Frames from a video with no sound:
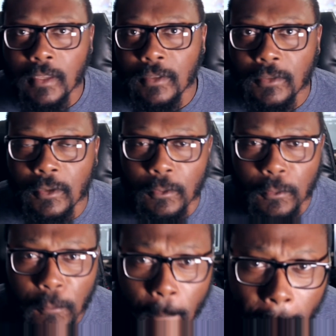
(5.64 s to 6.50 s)

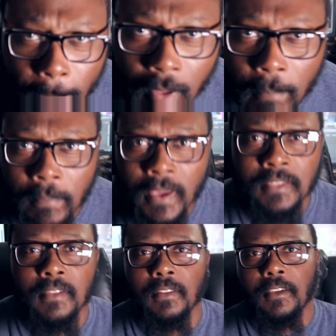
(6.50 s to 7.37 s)
So
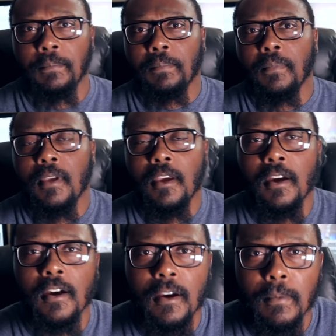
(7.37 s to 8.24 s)
basically,
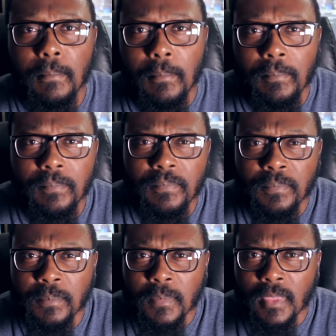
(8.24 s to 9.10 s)
I
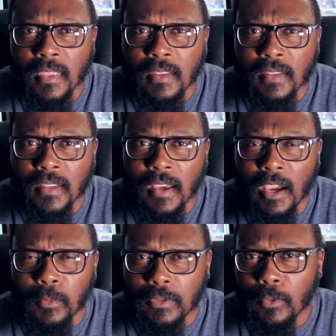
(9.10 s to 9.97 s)

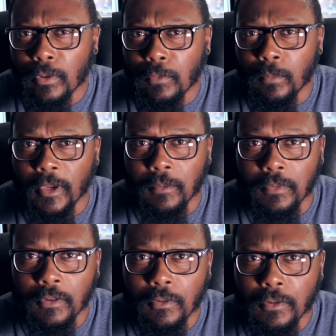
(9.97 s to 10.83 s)
was going through my
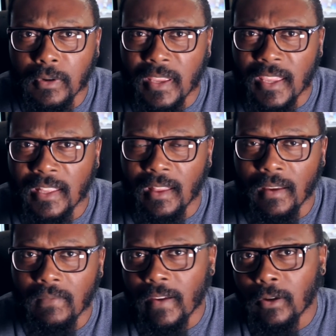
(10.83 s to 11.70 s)
computer and
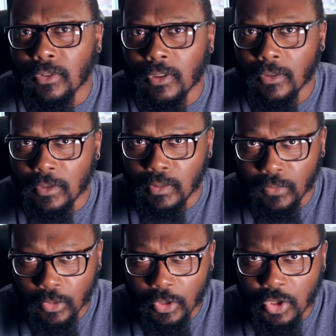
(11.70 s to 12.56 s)
I found all this
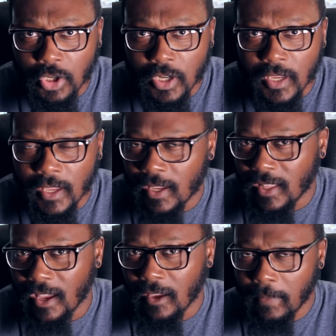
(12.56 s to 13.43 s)
footage, and
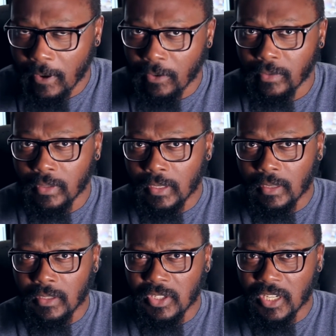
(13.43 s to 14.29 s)
I
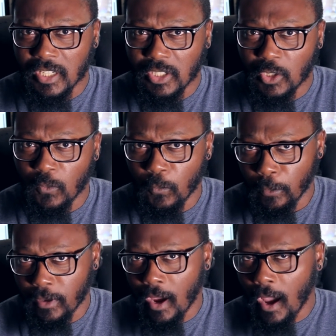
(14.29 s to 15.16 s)
apparently just
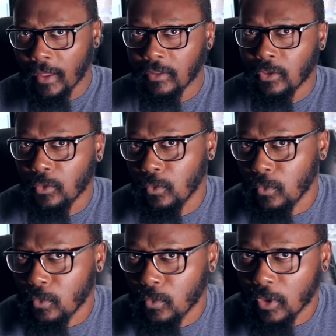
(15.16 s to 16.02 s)
forgot
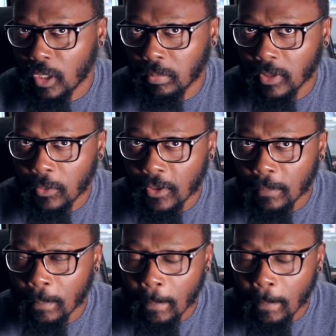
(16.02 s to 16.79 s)
to upload it.